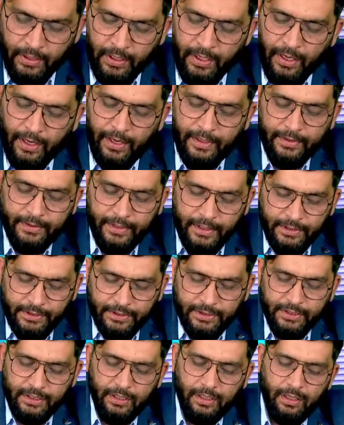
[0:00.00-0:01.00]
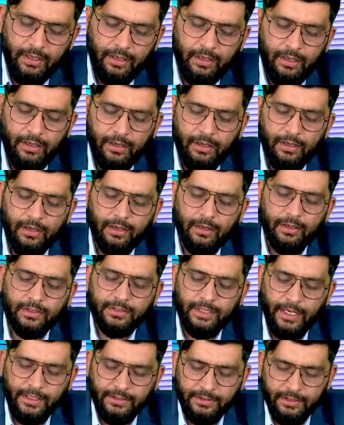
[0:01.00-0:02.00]
And this
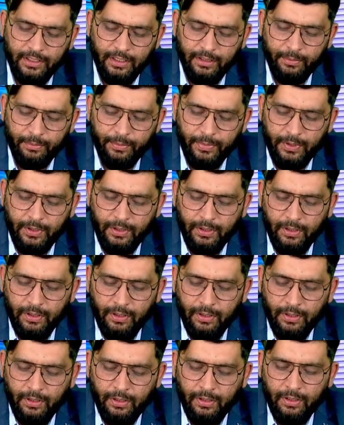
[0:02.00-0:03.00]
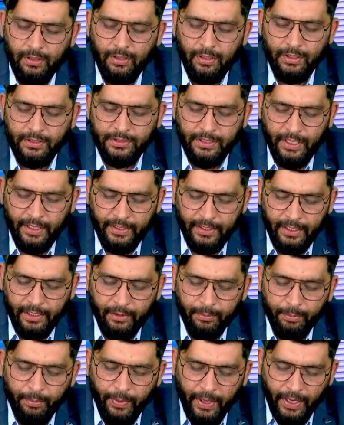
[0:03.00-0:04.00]
science club is
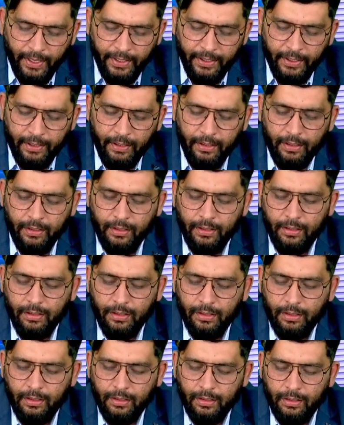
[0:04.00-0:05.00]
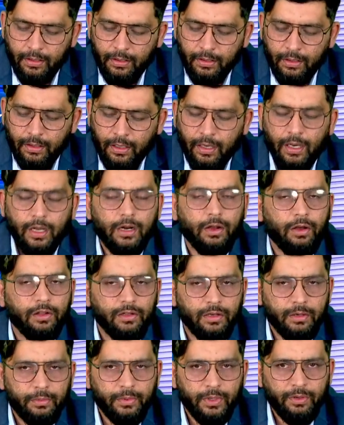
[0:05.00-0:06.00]
headed by our
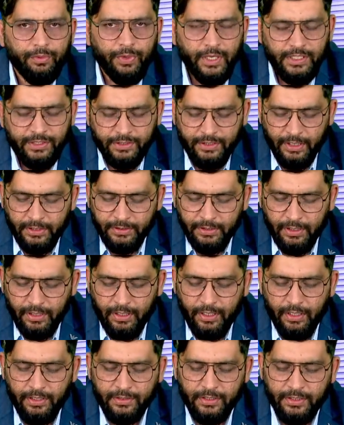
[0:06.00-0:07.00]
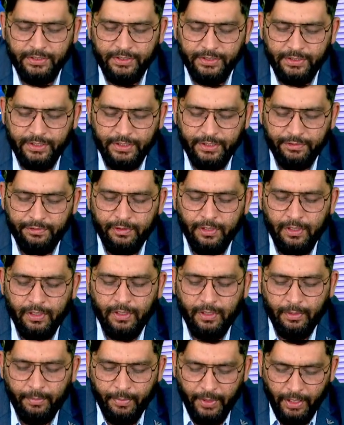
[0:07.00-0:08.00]
Honorable Vice Chancellor. He is a chief
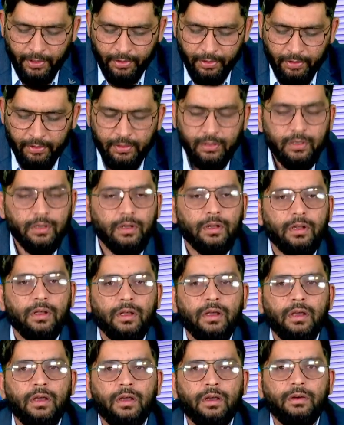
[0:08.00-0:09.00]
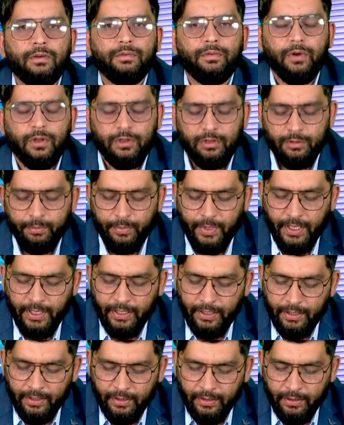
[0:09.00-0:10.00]
patron, followed by
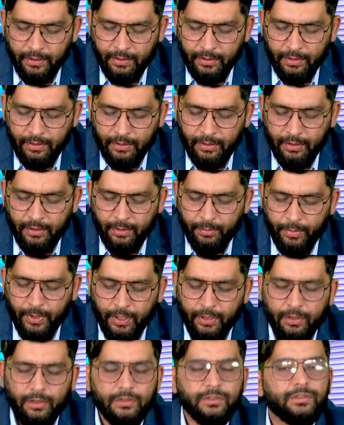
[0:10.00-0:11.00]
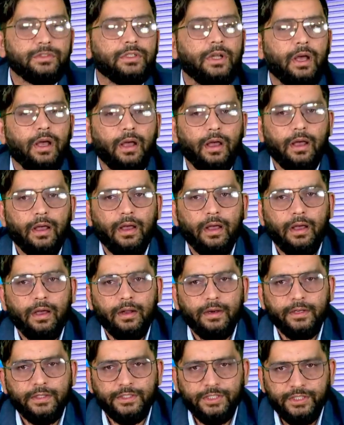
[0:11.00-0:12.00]
patrons,
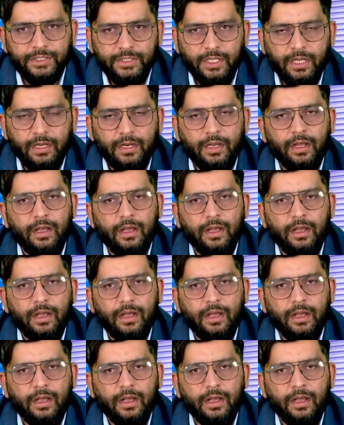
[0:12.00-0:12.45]
registrar,